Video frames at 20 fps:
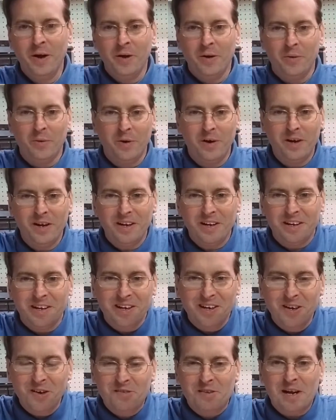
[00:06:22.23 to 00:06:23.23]
Well,
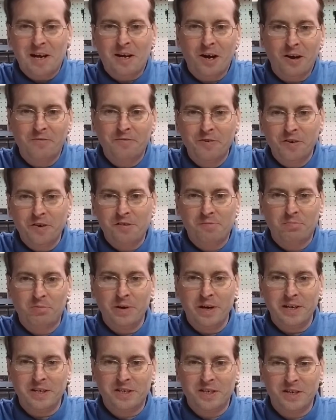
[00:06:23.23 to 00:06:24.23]
it looks like our first
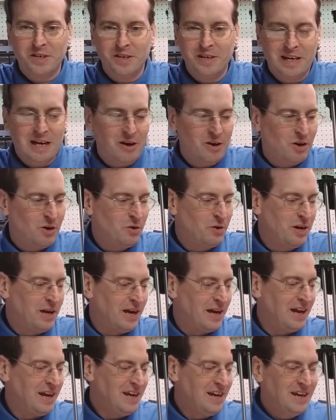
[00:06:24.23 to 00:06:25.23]
print turned out
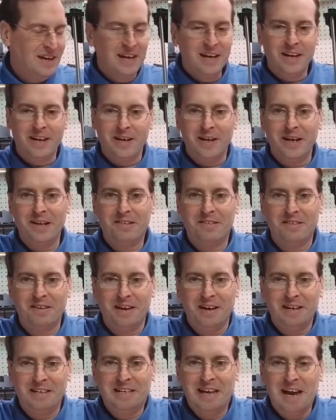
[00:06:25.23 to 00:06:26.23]
okay. Let's
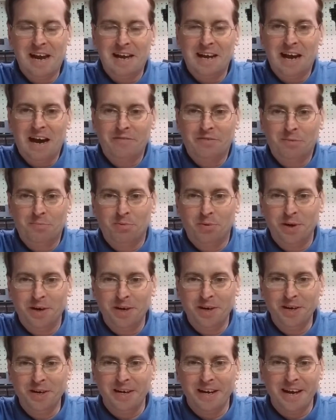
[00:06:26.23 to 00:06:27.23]
take it off the
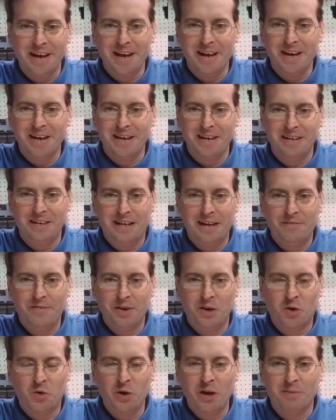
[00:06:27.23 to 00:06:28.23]
printer and give
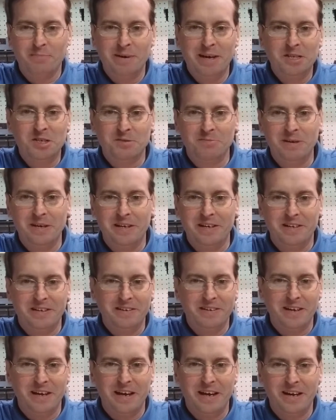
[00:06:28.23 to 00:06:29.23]
it a quick measurement
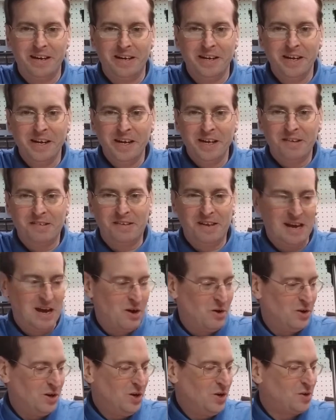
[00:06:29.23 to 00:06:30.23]
and see
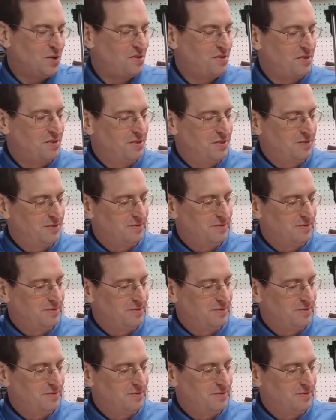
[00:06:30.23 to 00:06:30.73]
how it looks.